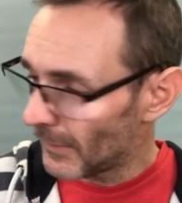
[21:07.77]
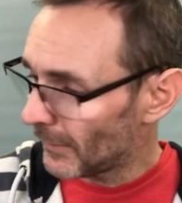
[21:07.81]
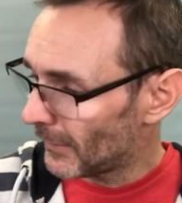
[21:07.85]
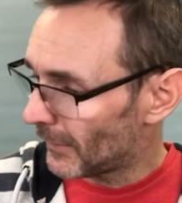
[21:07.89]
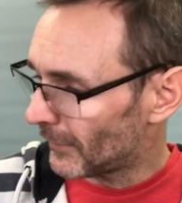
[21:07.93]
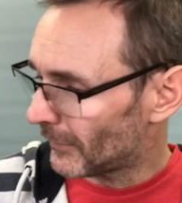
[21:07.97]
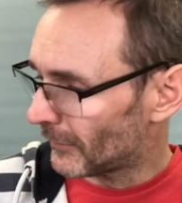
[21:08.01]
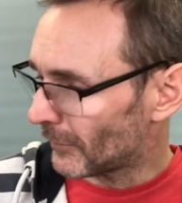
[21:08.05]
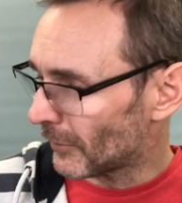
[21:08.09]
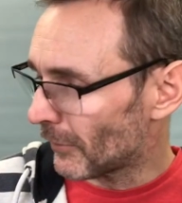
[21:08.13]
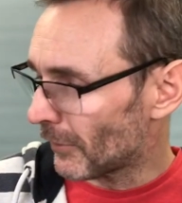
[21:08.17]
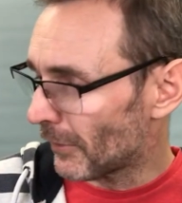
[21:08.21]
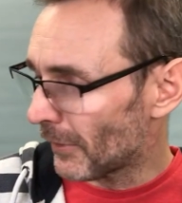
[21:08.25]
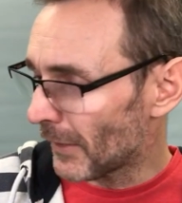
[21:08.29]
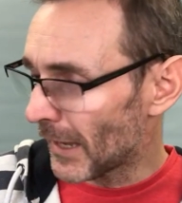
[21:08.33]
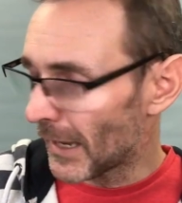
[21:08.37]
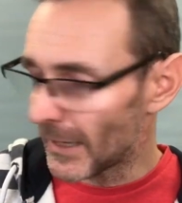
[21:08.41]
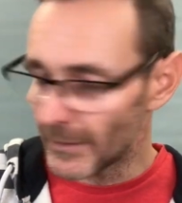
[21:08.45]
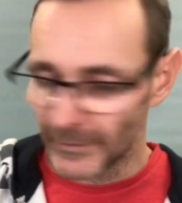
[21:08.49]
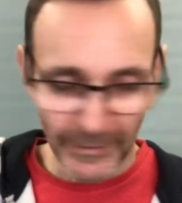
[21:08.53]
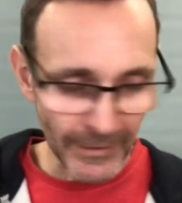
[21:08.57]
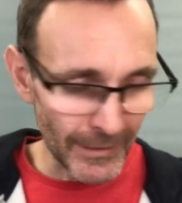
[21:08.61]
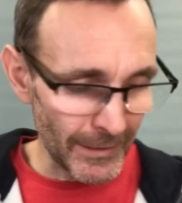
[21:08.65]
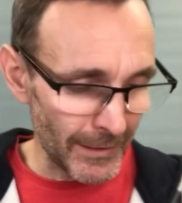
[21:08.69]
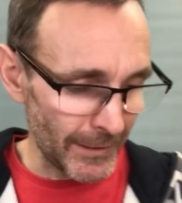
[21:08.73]
So that
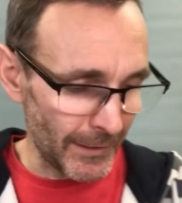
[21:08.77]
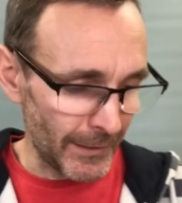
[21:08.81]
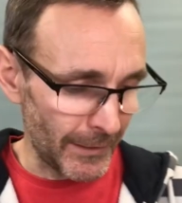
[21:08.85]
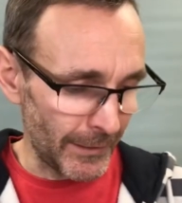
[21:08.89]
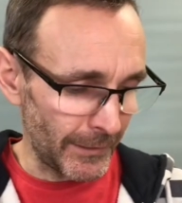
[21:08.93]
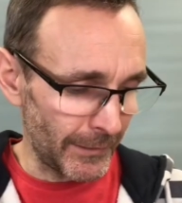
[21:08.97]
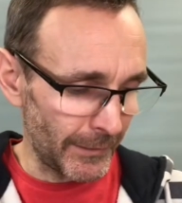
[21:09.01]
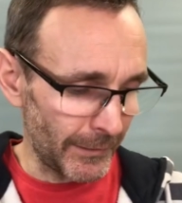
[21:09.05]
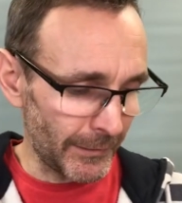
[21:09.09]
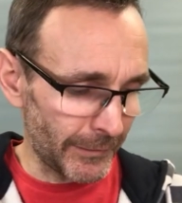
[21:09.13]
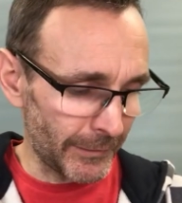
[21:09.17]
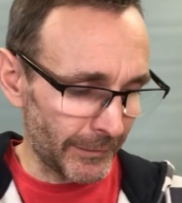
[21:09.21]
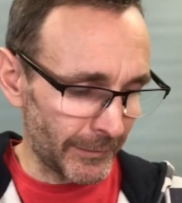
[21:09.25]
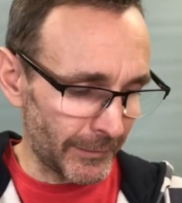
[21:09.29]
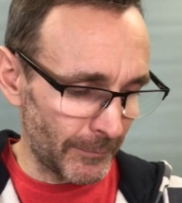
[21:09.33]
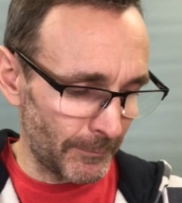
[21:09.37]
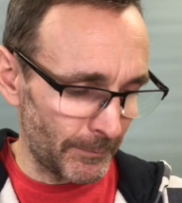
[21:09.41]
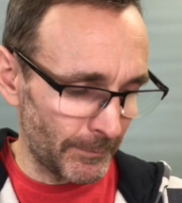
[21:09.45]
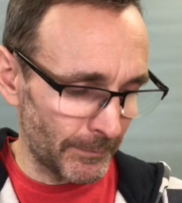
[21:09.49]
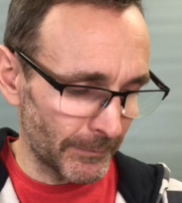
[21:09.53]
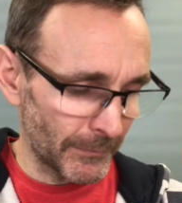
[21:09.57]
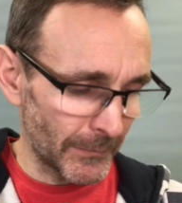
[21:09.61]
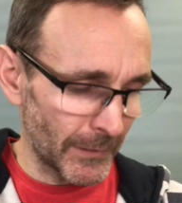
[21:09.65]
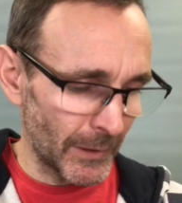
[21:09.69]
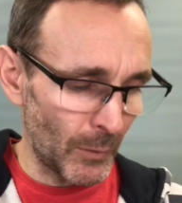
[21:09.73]
is
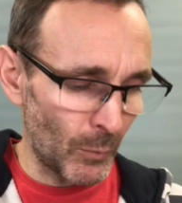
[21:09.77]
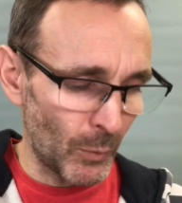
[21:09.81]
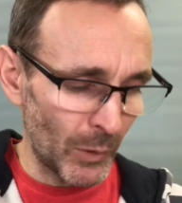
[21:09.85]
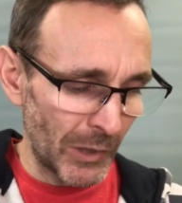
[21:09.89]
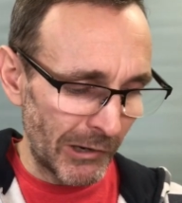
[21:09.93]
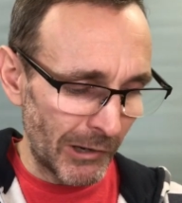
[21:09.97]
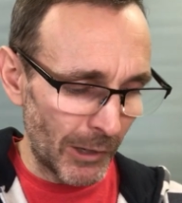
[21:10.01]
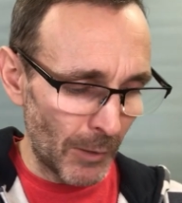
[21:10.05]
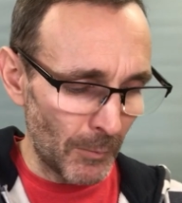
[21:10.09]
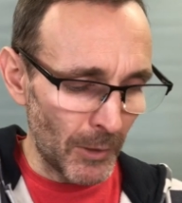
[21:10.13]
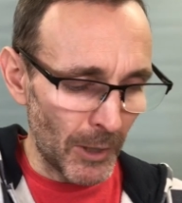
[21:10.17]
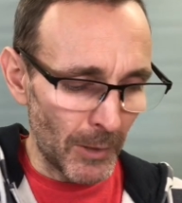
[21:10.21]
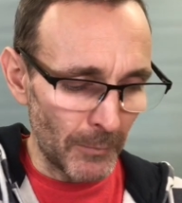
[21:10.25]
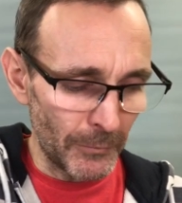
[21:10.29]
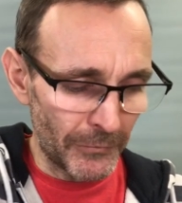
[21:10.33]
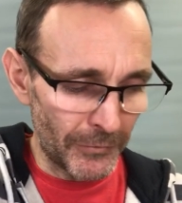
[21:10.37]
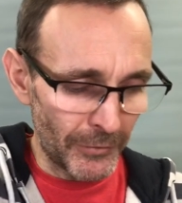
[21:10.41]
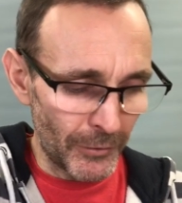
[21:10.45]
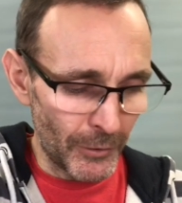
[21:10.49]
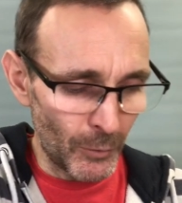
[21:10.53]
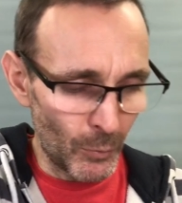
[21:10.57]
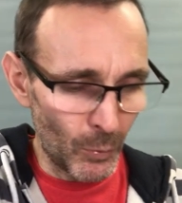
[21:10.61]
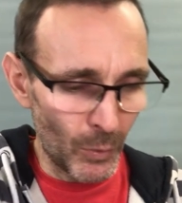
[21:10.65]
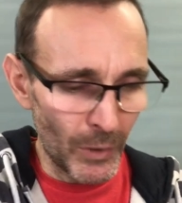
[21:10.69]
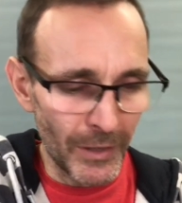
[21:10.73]
where I'm up
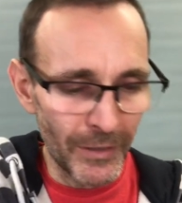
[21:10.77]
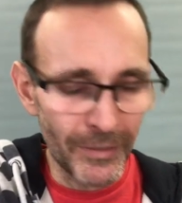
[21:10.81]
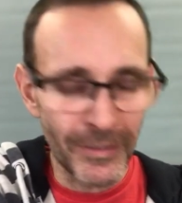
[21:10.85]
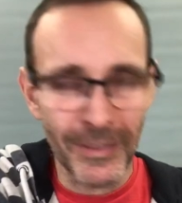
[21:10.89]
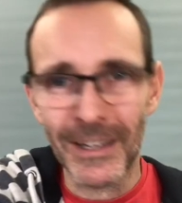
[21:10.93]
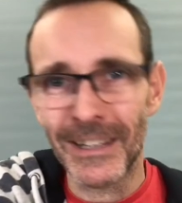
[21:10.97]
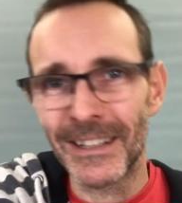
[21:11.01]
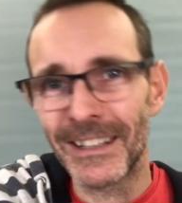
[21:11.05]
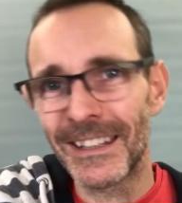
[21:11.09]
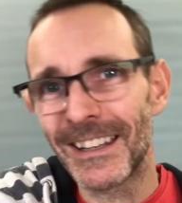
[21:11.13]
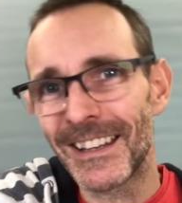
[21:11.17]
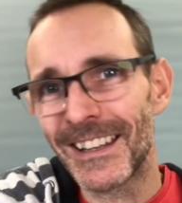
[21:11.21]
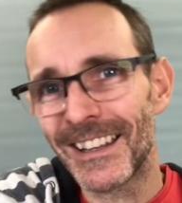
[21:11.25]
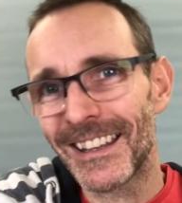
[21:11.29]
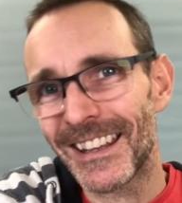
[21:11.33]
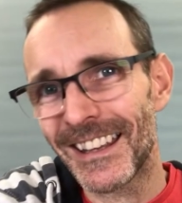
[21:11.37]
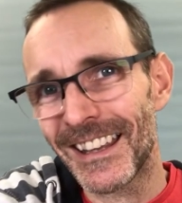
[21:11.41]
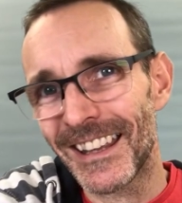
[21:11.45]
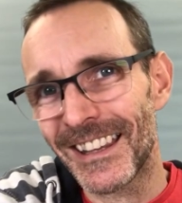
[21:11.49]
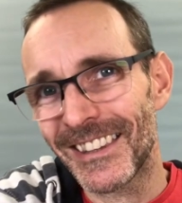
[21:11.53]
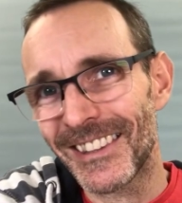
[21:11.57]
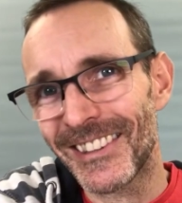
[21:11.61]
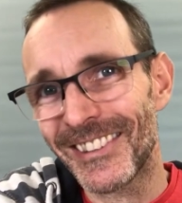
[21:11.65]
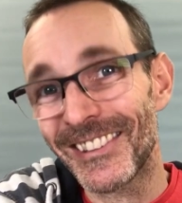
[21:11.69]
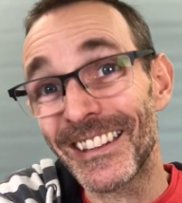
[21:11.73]
to with
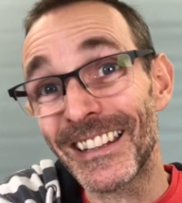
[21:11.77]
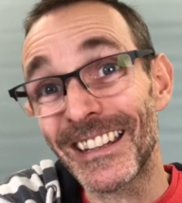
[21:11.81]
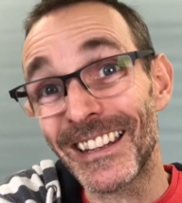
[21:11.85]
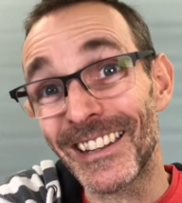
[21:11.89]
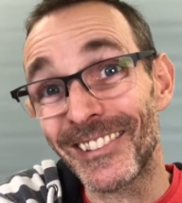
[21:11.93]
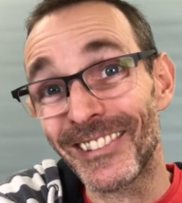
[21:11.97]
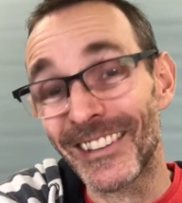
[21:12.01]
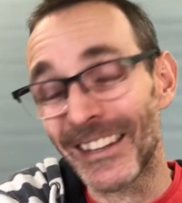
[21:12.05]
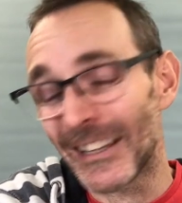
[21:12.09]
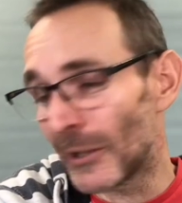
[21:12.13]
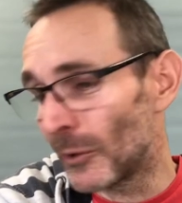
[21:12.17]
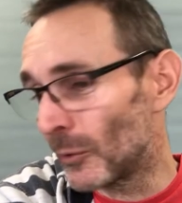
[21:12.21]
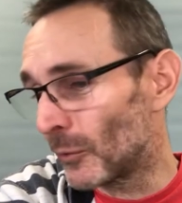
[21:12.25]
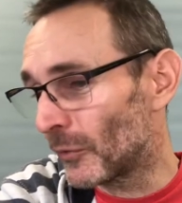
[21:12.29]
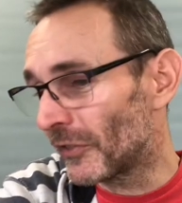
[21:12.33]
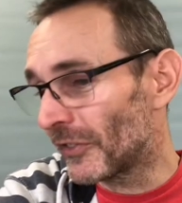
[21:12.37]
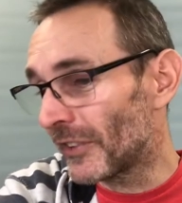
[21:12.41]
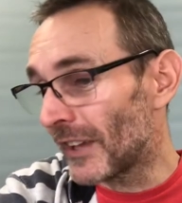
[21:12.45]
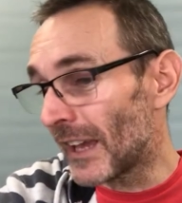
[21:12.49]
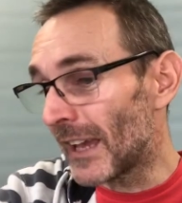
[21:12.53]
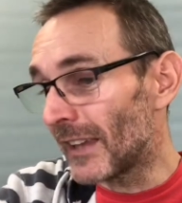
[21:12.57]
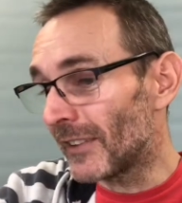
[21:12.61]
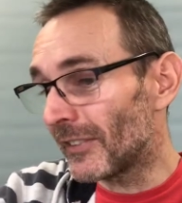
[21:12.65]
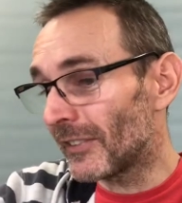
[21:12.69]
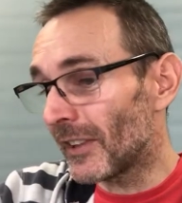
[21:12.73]
CD single
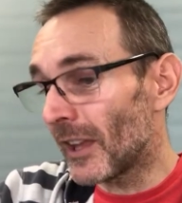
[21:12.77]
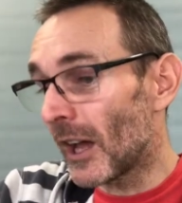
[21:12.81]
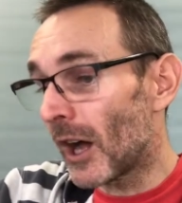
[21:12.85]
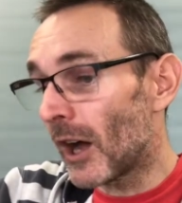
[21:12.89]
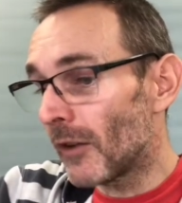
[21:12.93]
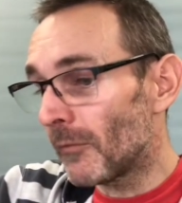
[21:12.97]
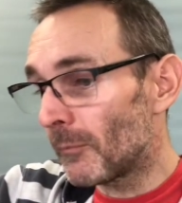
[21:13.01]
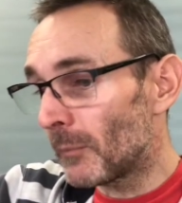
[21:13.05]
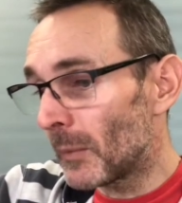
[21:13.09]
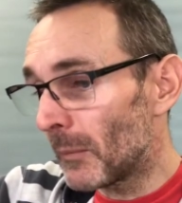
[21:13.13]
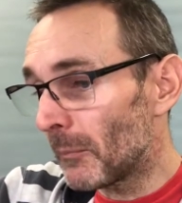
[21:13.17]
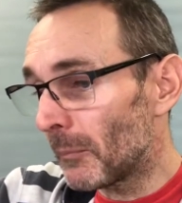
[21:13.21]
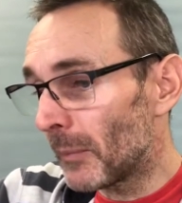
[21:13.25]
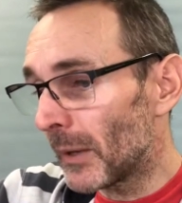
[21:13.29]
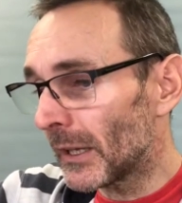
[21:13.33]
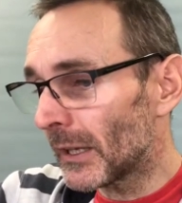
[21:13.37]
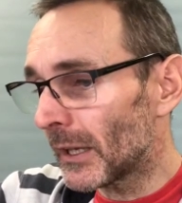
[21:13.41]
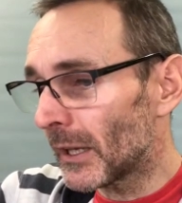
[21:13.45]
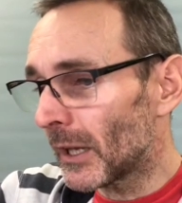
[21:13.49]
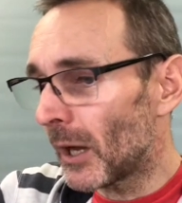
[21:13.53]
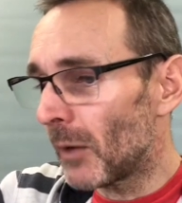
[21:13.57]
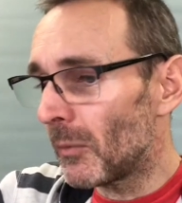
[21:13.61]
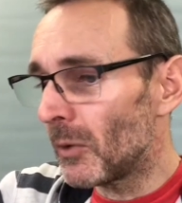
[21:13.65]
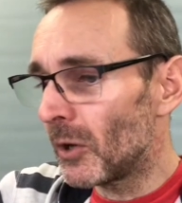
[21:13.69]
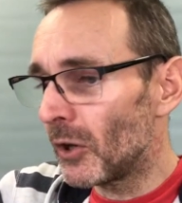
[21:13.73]
sets. I've been picking
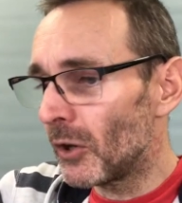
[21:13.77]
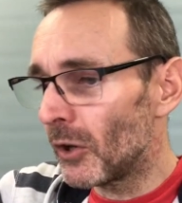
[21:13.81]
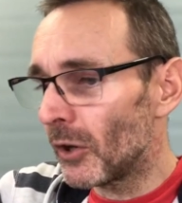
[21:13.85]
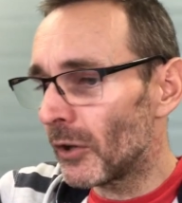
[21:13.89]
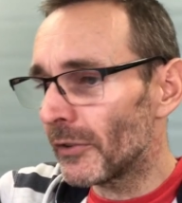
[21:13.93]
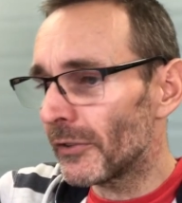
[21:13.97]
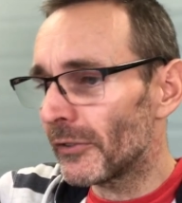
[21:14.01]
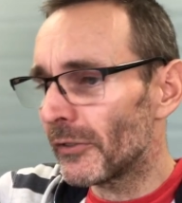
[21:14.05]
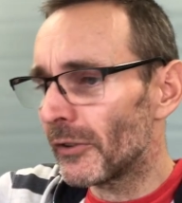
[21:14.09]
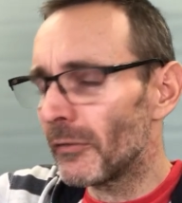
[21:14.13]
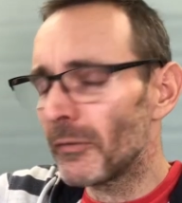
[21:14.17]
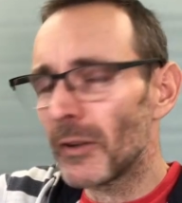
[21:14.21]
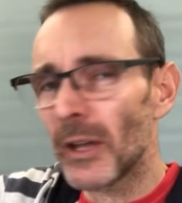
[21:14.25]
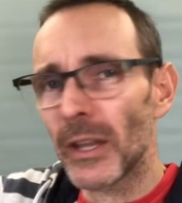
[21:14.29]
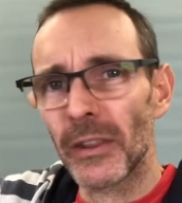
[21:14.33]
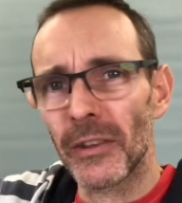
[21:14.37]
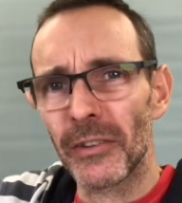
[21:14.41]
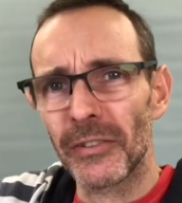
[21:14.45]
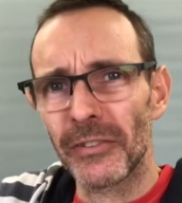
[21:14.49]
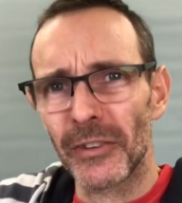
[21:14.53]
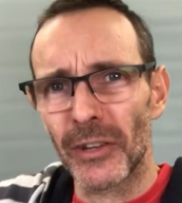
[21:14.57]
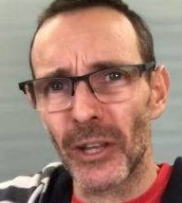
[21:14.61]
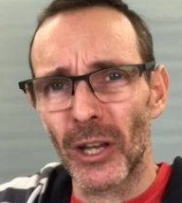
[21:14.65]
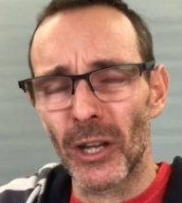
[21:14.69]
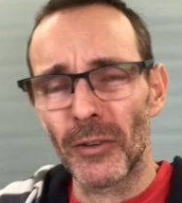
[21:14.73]
up lots of other
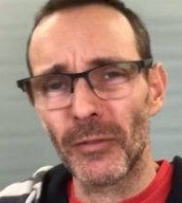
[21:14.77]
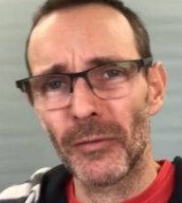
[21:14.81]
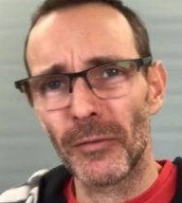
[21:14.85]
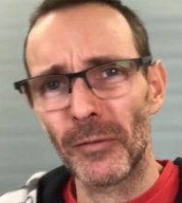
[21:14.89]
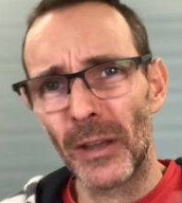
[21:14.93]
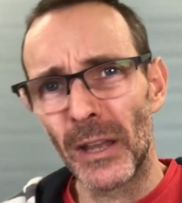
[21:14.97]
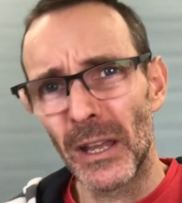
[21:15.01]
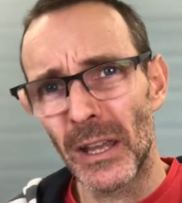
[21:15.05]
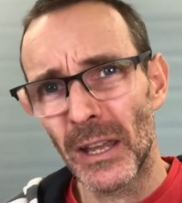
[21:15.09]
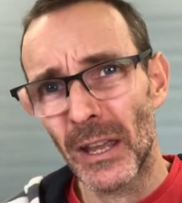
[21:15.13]
stuff.